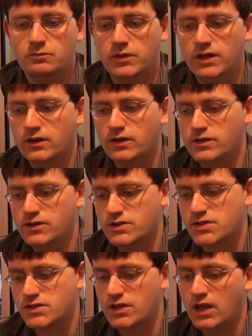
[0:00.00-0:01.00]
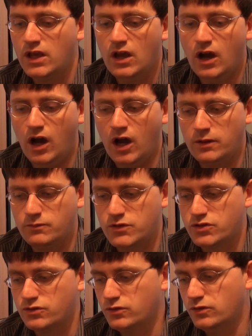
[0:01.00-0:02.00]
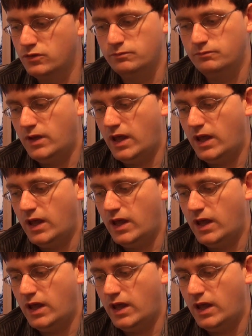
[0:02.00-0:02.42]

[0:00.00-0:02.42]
because I'm sure,